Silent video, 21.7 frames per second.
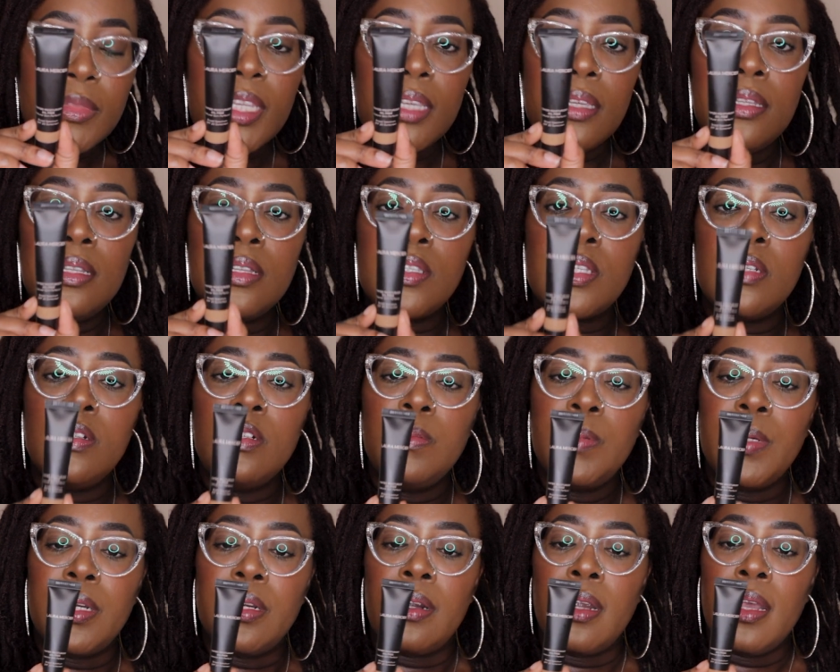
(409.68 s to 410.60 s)
little
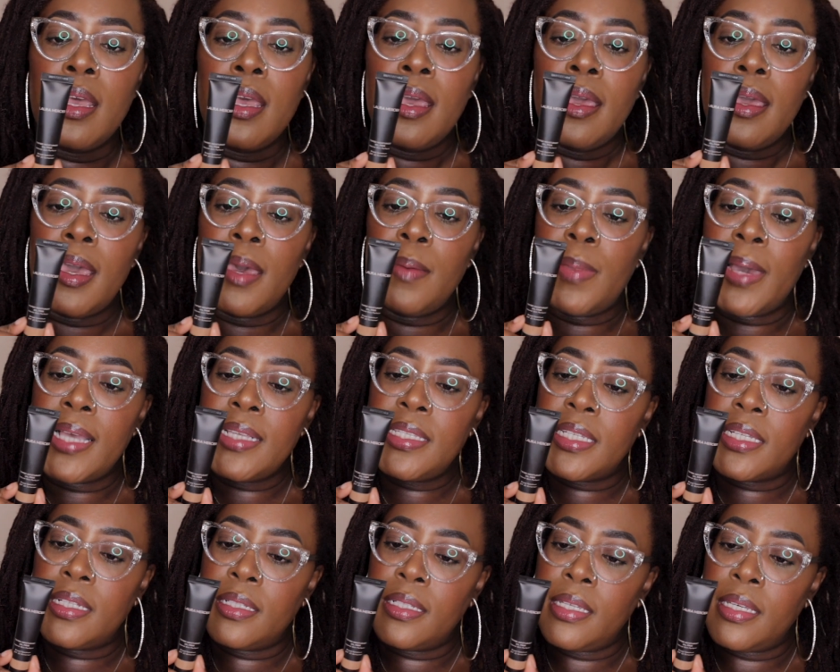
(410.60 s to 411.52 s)
tube here. And
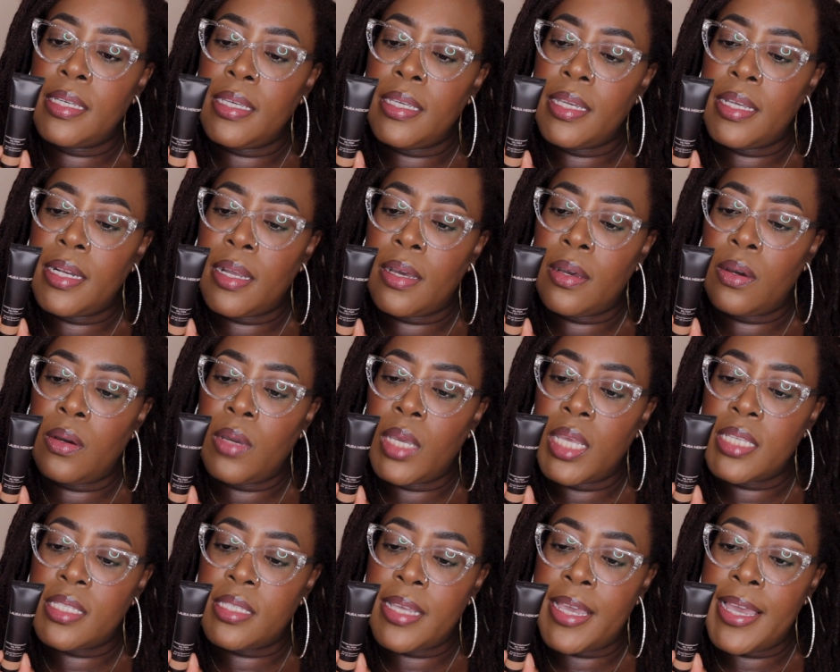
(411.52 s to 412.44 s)
basically, you know,
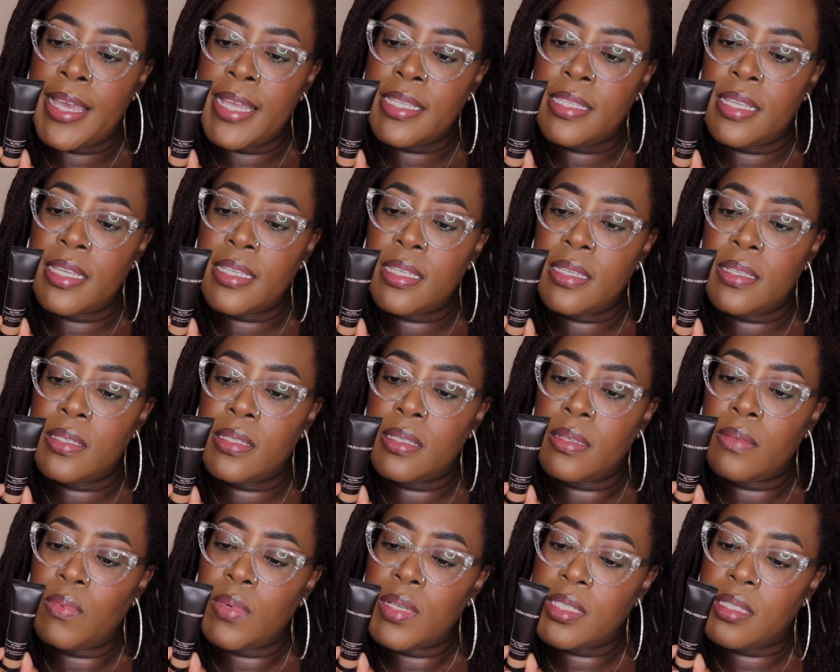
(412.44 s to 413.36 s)
it says, this is,
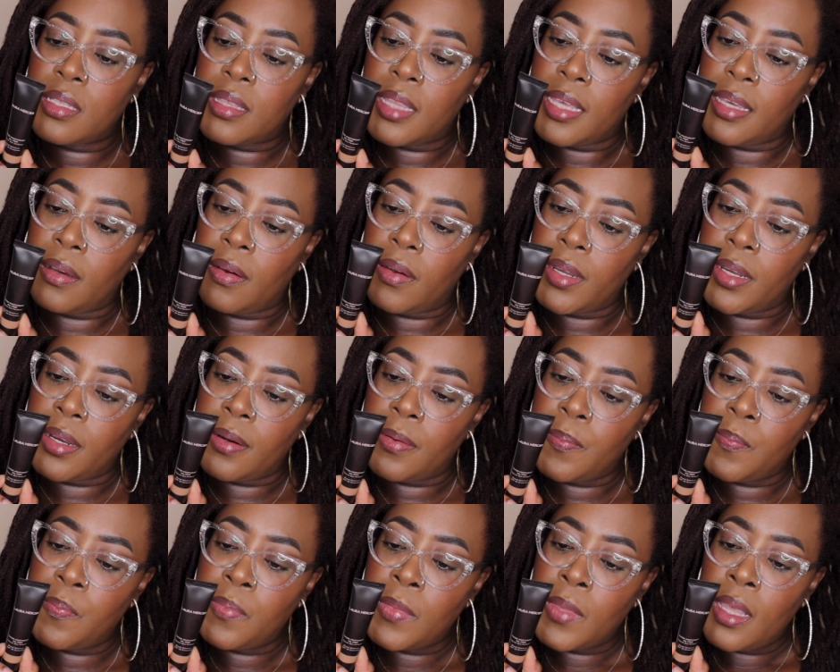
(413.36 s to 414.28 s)
what's the thing on
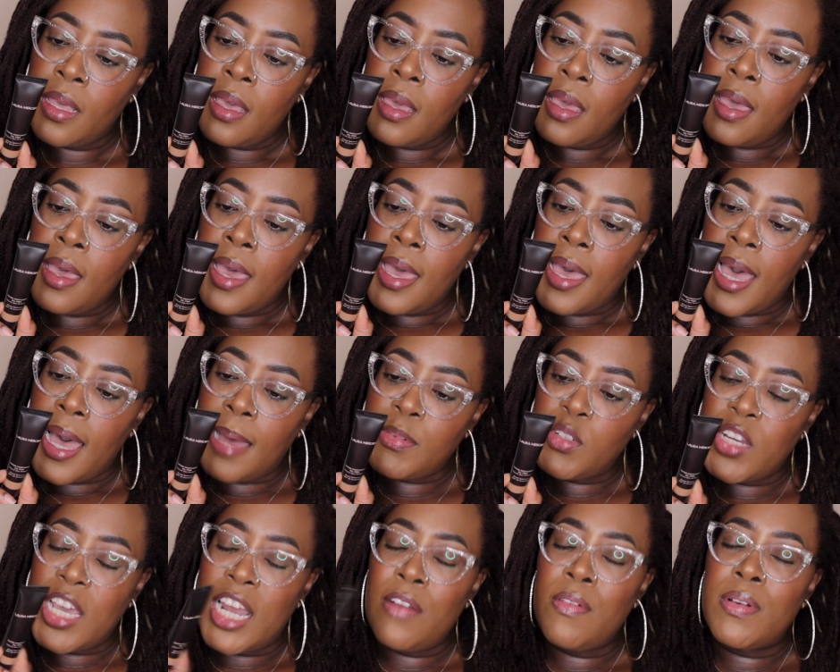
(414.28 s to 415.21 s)
here? I'm
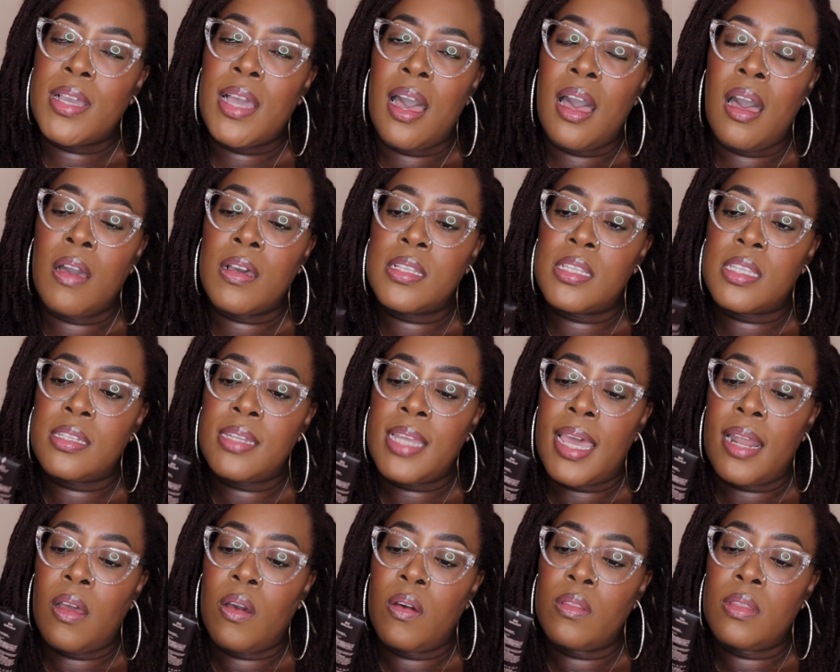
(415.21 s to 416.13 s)
trying to recall because it's
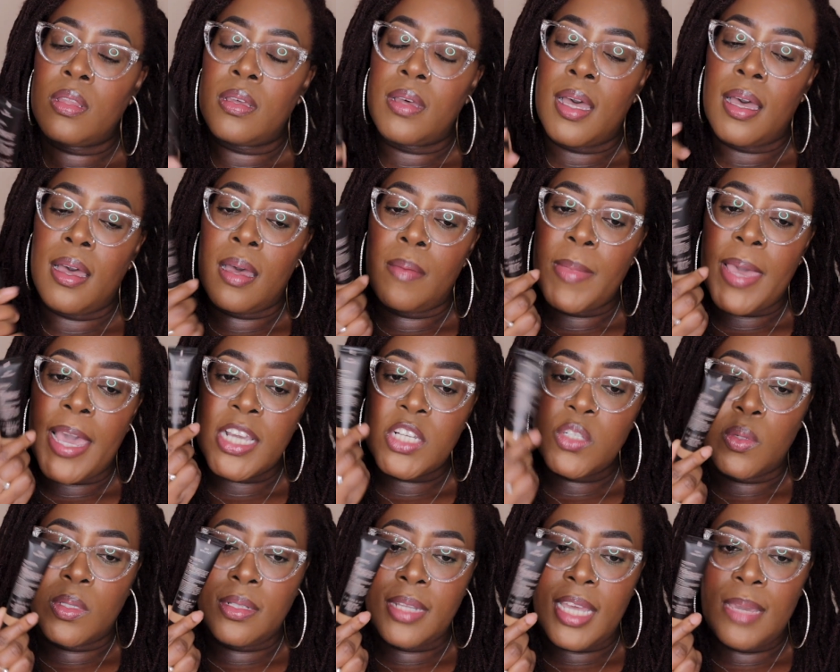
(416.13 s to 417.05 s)
not on the
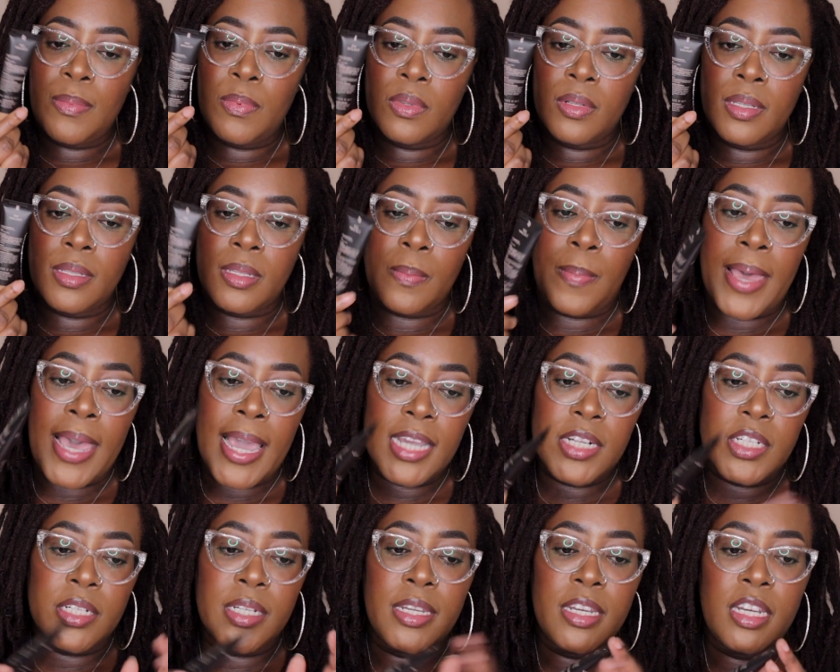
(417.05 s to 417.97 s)
actual labeling, the
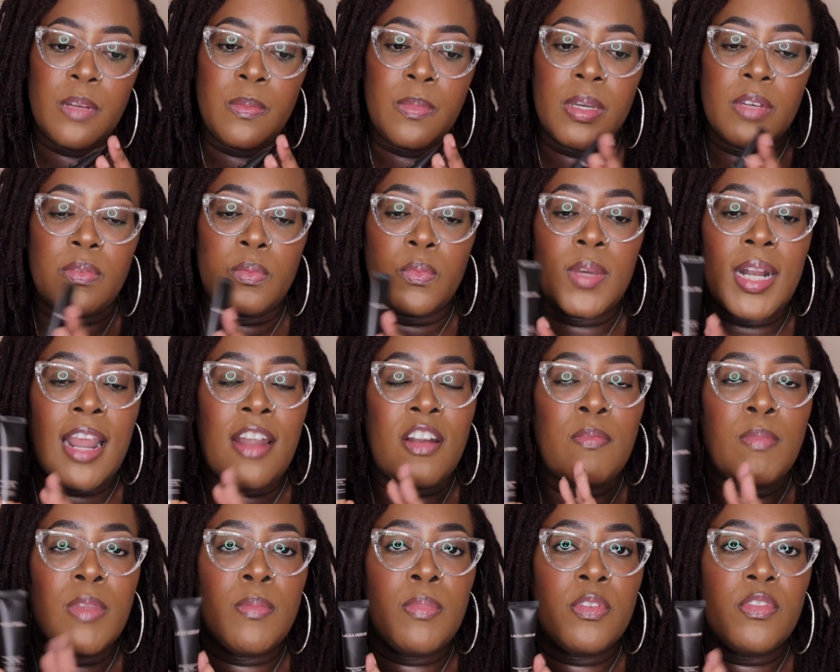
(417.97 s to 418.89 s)
packaging here, but from what I
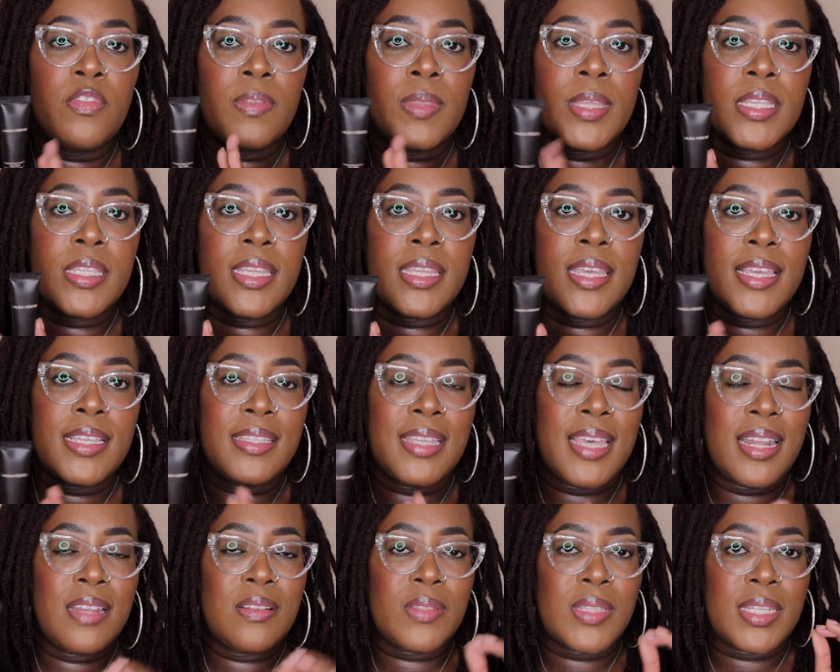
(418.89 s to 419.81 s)
remember from this, it
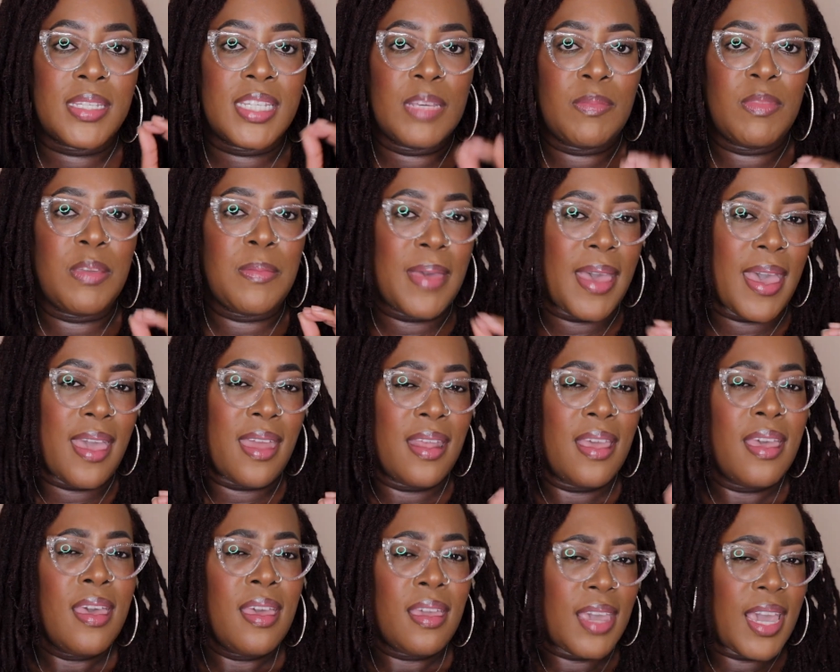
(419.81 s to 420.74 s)
said it was a demi-matte
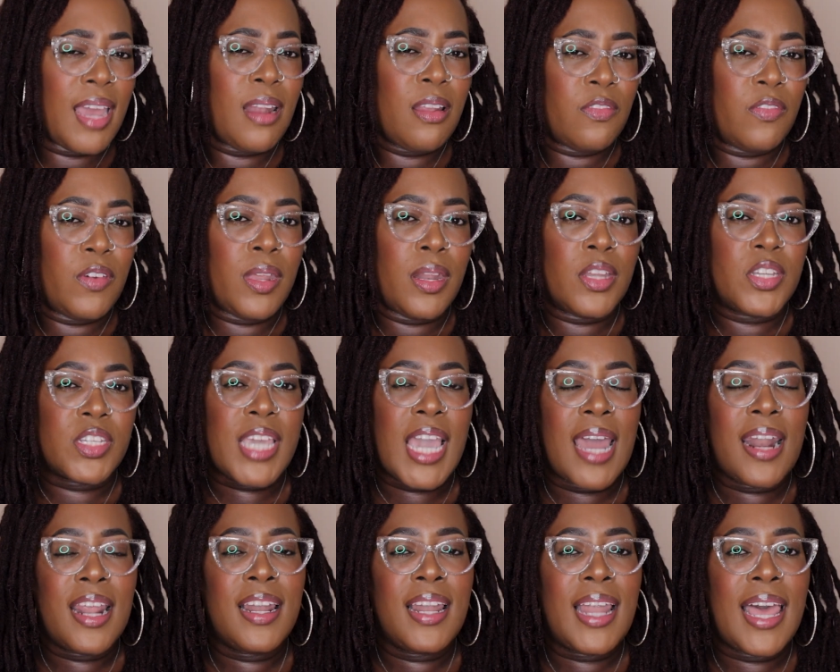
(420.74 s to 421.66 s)
kind of finish. Kind of